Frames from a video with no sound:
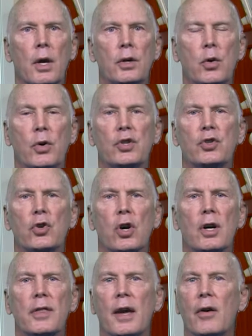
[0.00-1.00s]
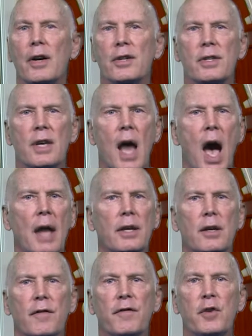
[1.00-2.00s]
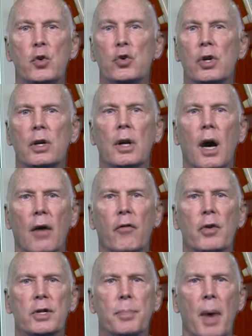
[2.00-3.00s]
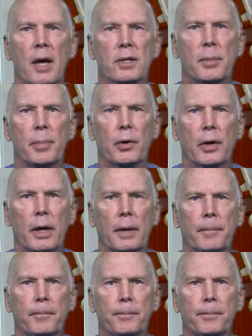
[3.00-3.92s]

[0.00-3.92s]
to assure there is not diffusion of responsibility.